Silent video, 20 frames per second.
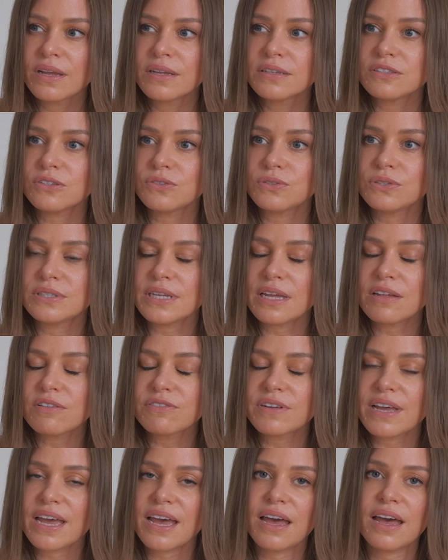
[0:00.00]
So
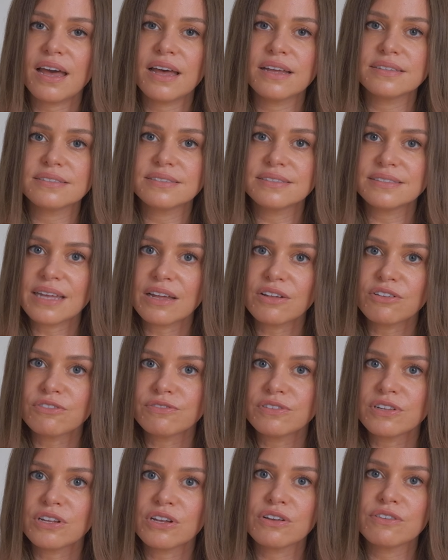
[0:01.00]
self care,
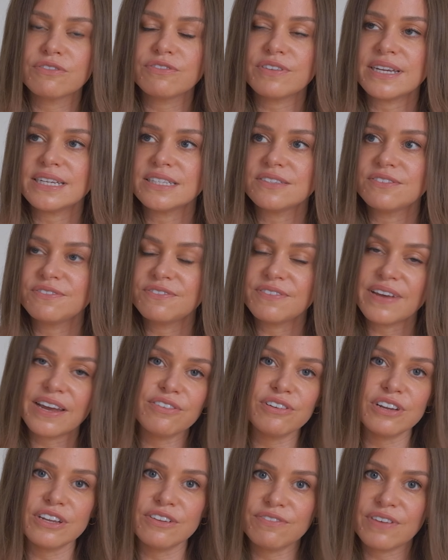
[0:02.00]
self love is
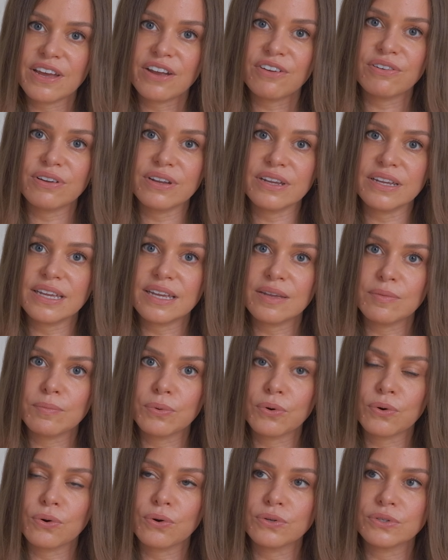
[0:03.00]
very, very
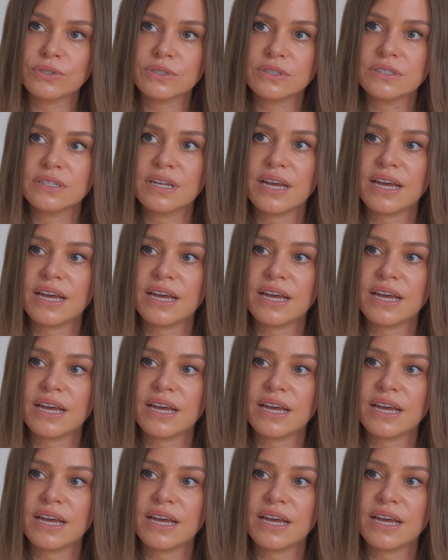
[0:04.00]
important.